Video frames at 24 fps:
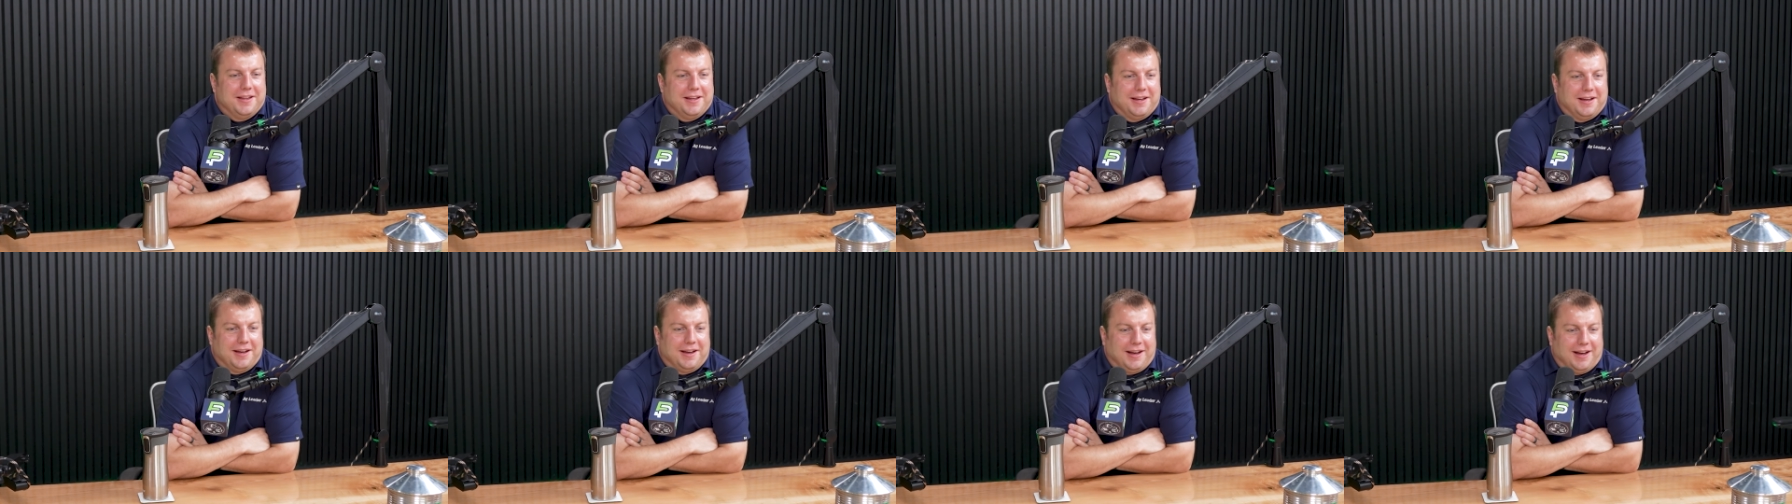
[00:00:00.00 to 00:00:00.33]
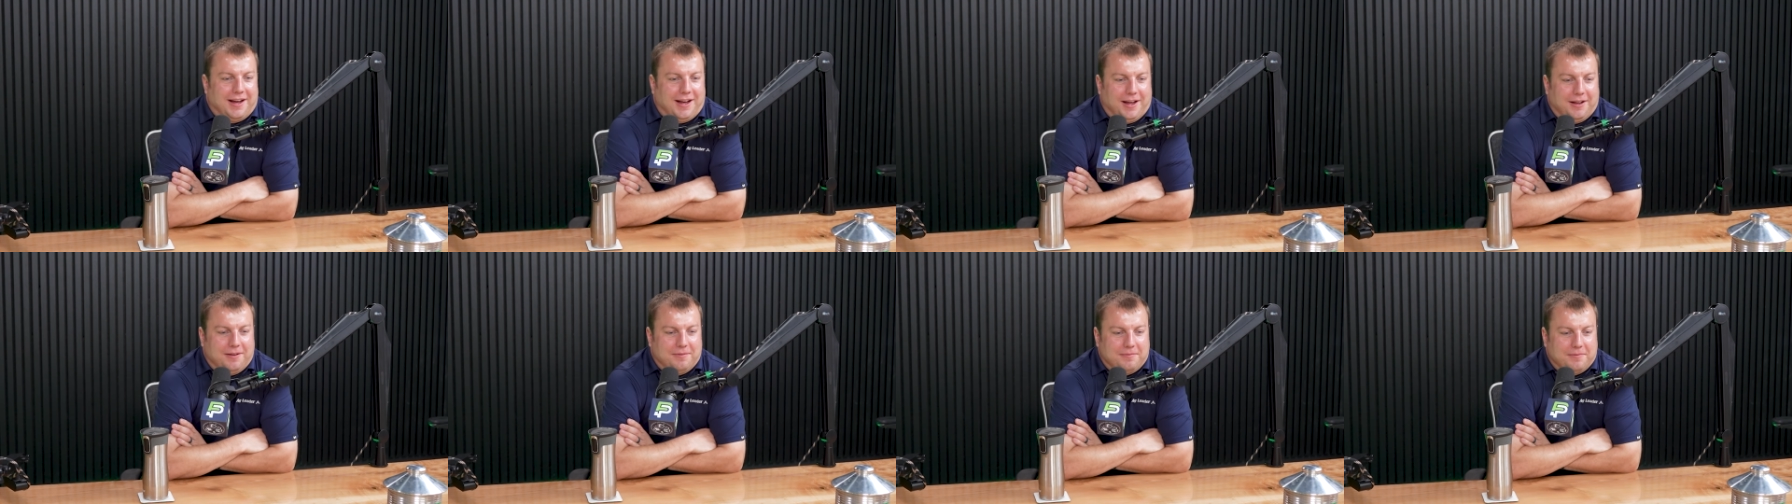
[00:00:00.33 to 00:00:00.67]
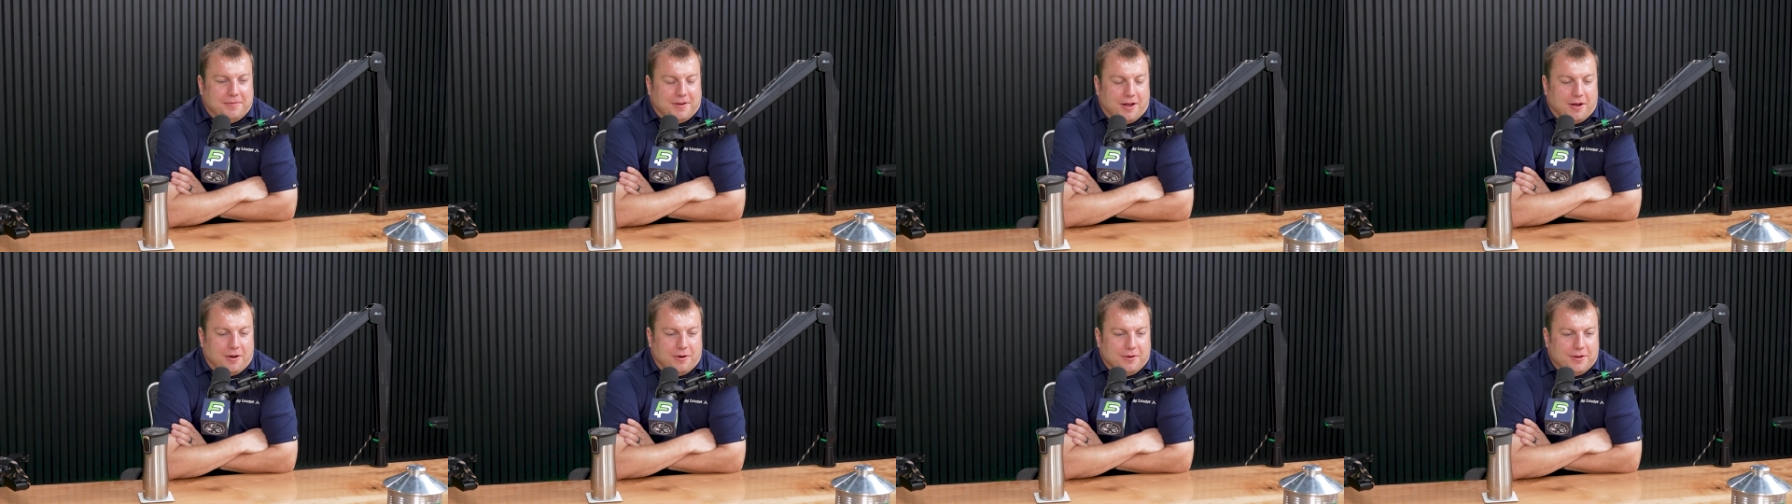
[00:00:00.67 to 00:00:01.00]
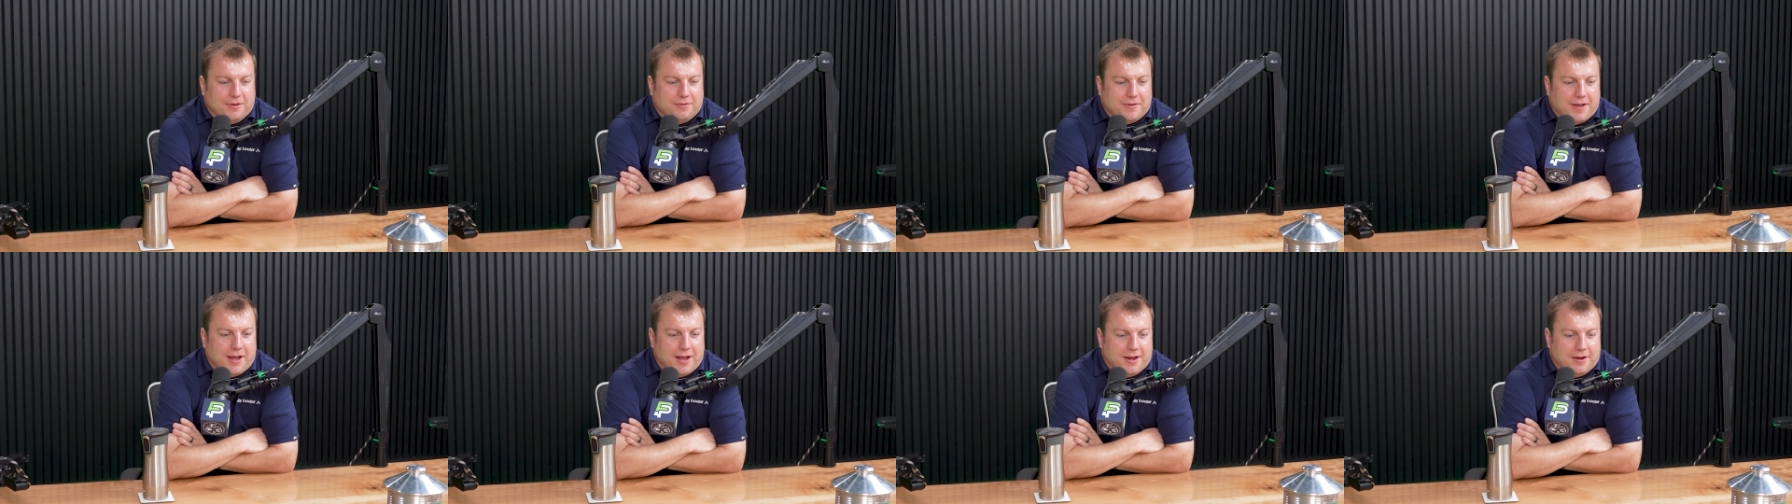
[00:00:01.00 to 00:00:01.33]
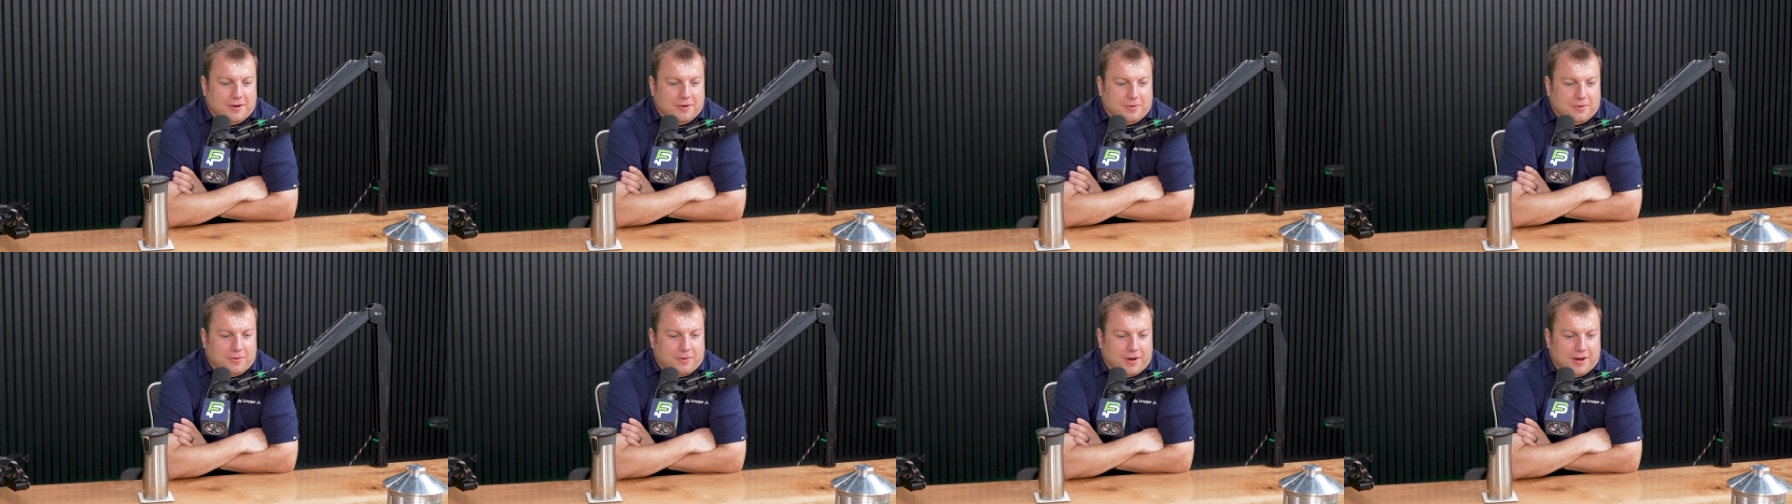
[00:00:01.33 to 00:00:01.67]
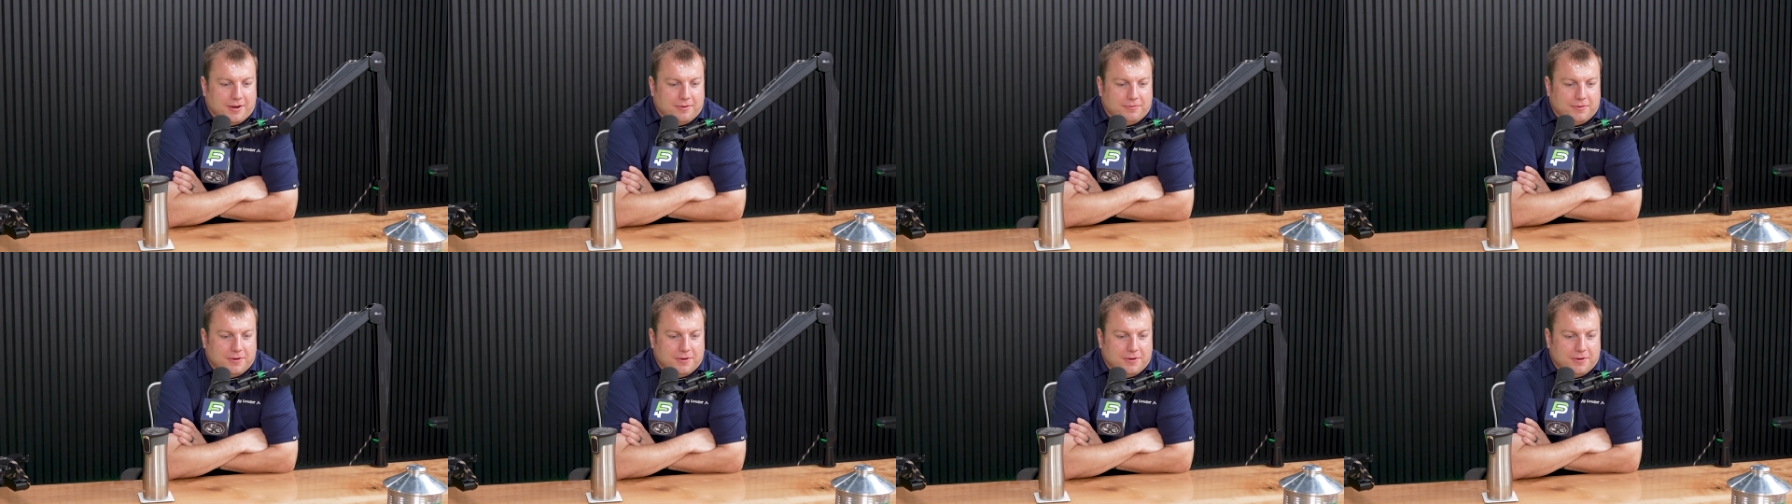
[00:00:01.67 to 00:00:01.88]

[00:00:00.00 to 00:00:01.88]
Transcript: no, we've got quite a